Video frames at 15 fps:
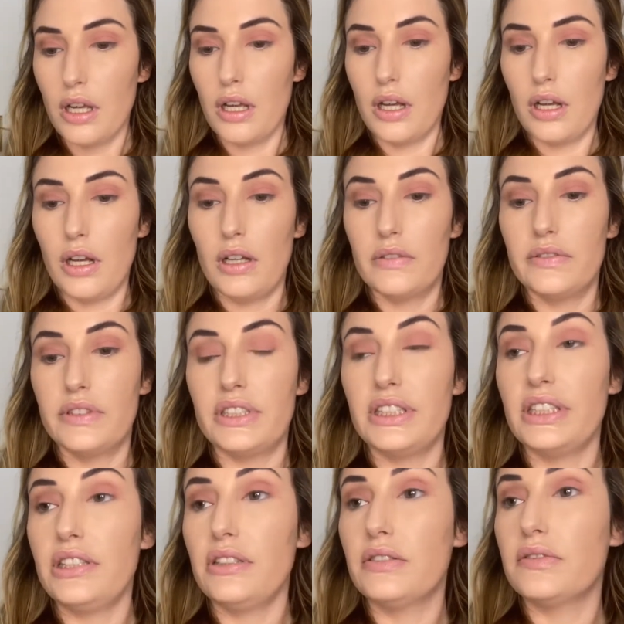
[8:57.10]
of an
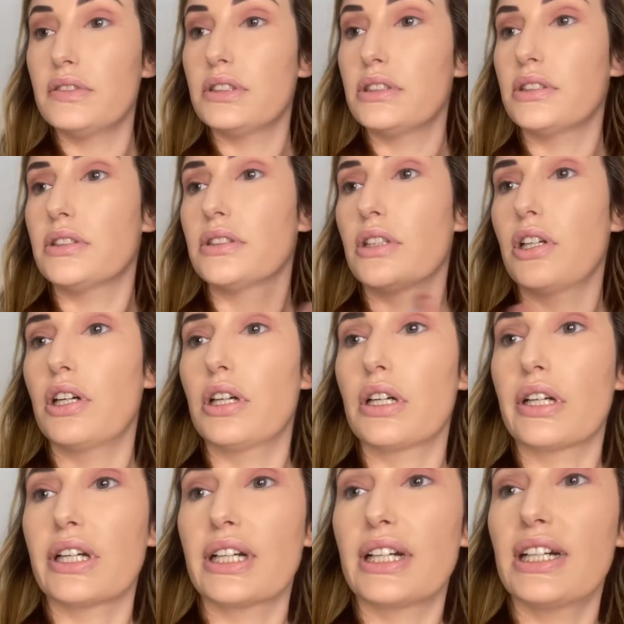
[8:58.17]
even
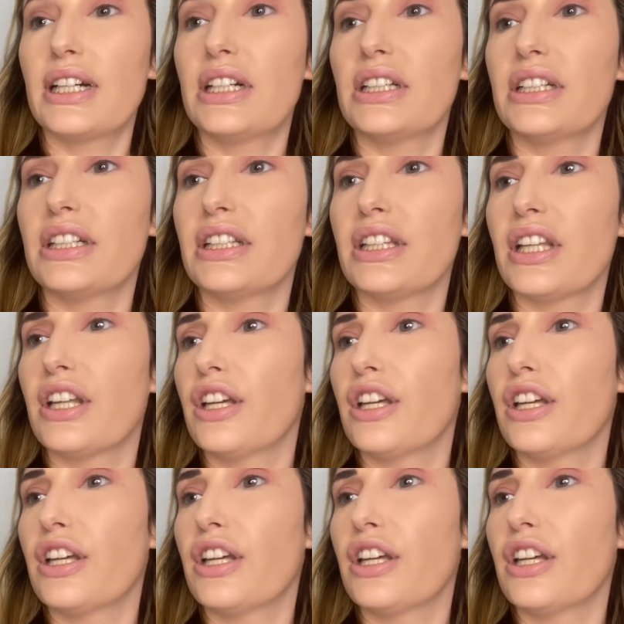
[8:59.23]
darker color in